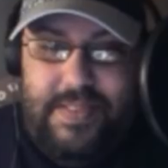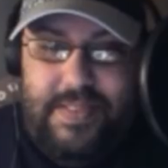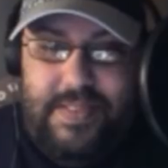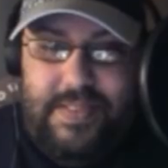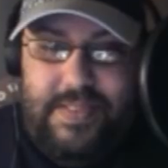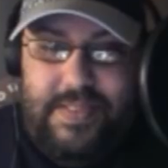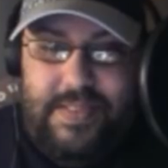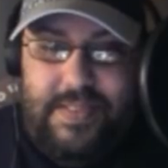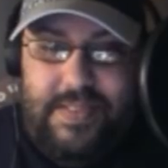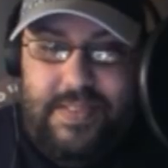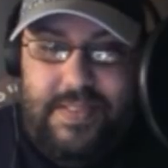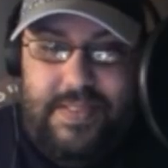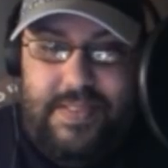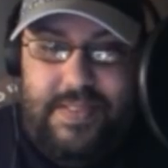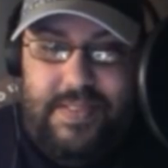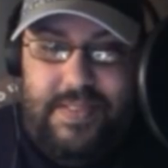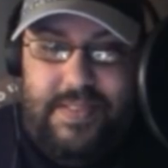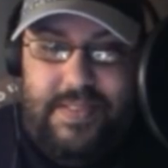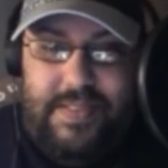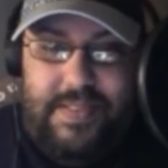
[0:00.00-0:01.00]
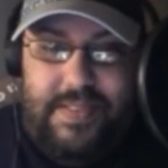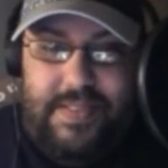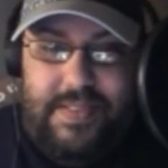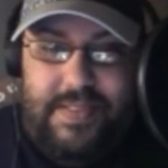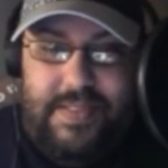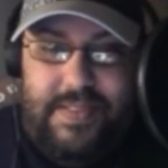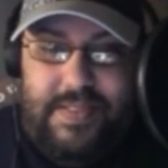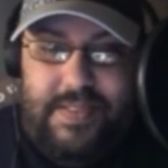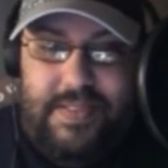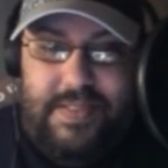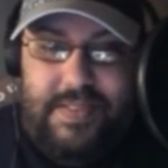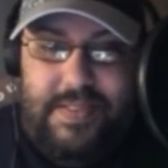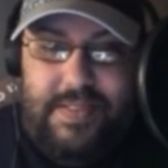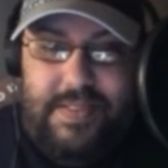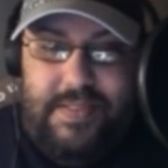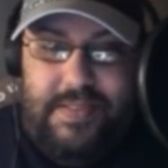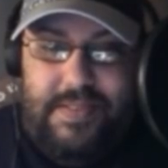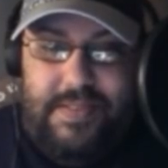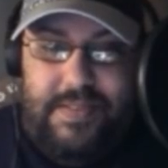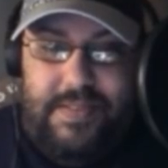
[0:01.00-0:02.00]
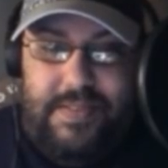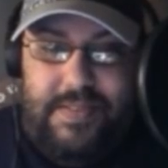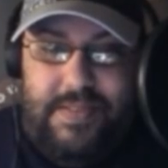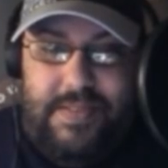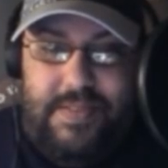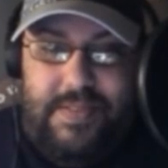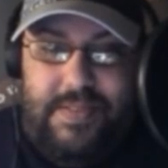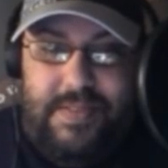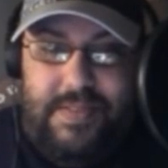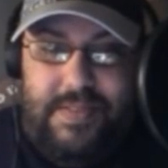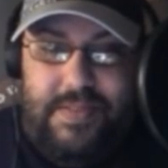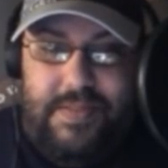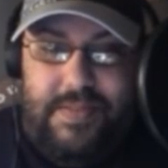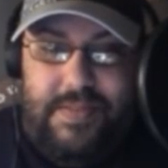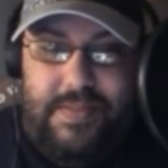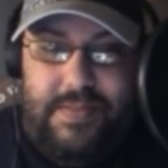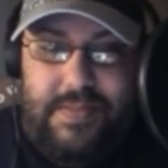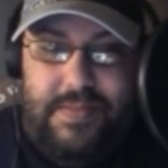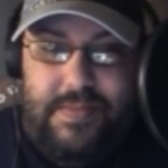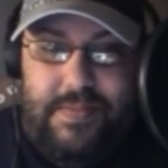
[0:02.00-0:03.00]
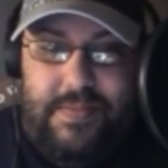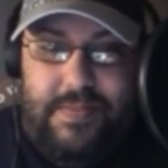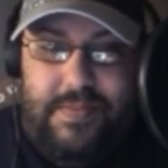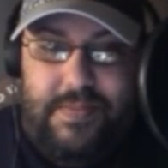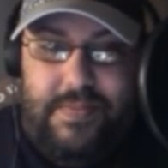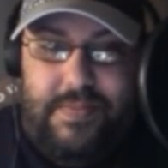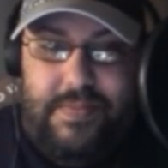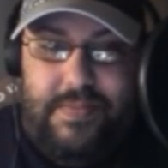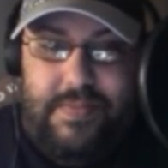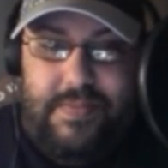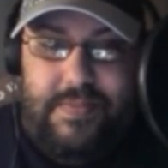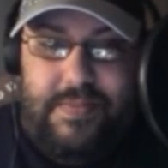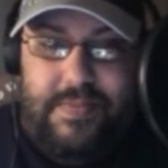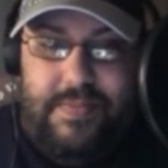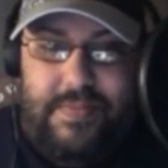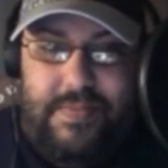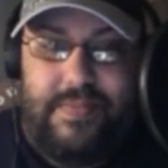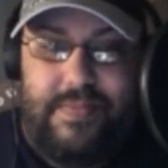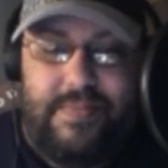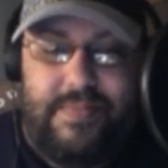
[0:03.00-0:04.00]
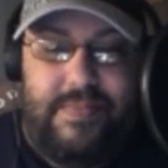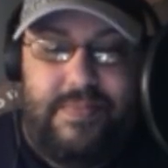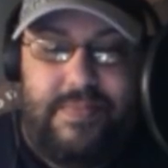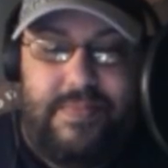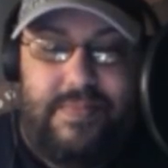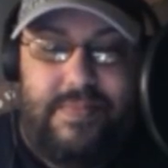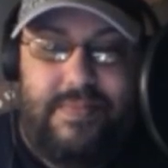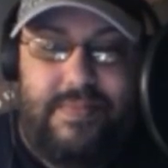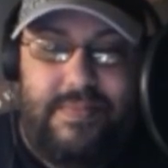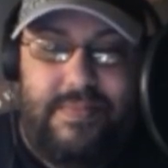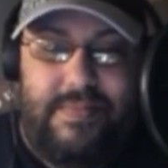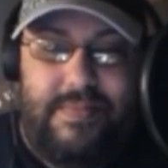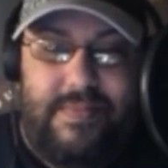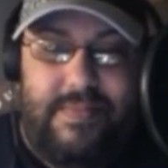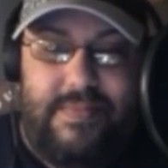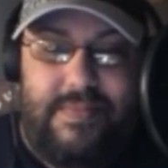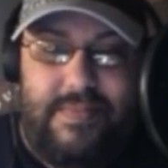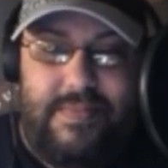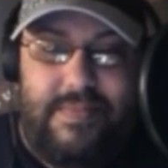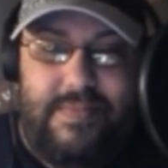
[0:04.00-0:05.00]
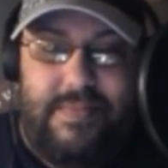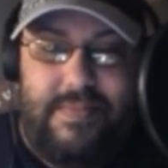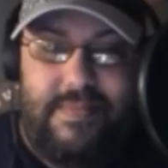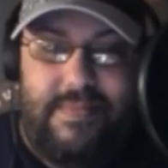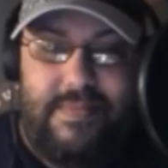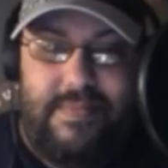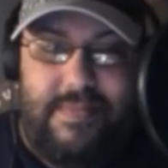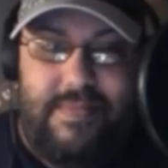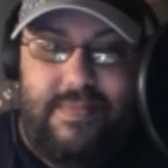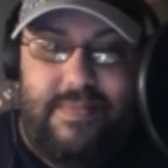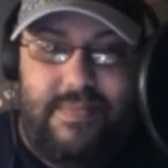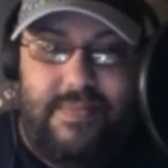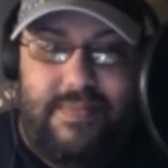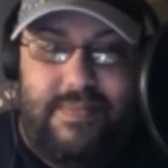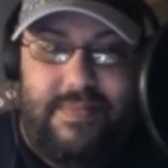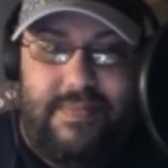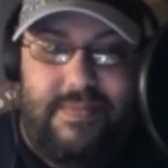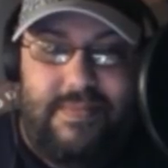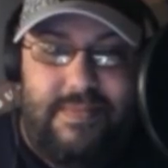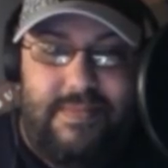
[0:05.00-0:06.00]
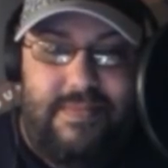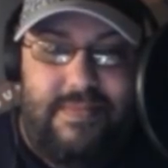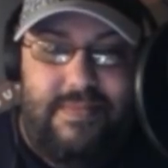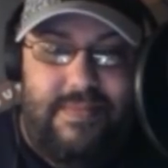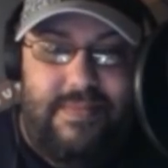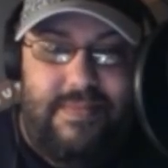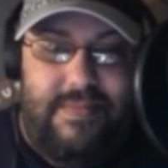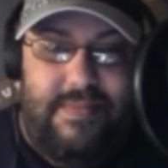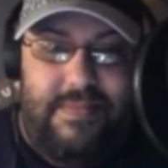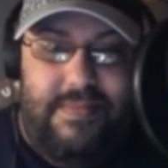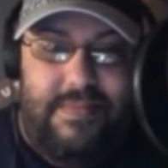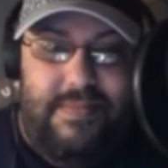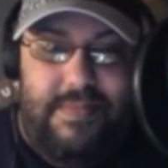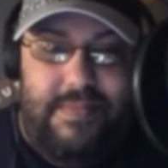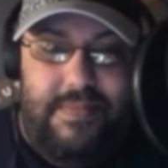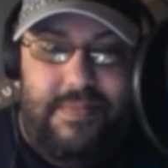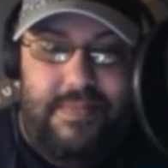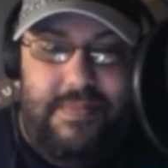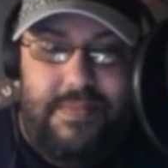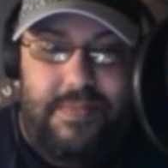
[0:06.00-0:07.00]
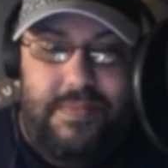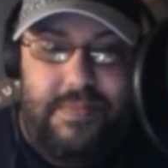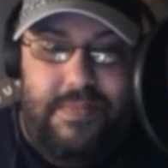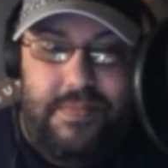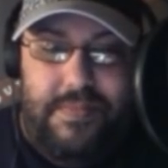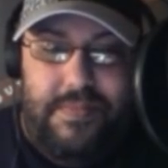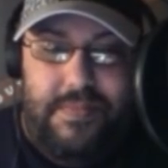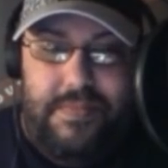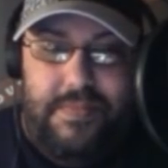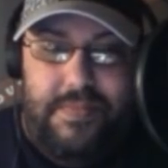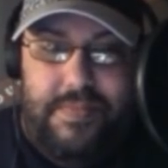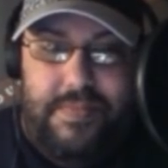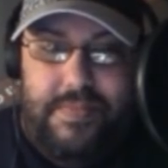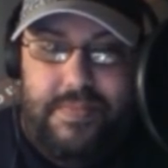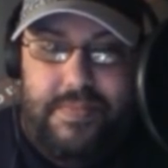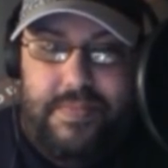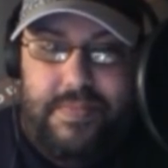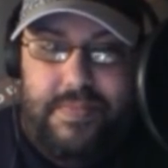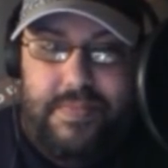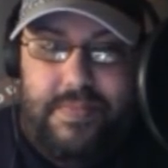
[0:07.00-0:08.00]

[no speech]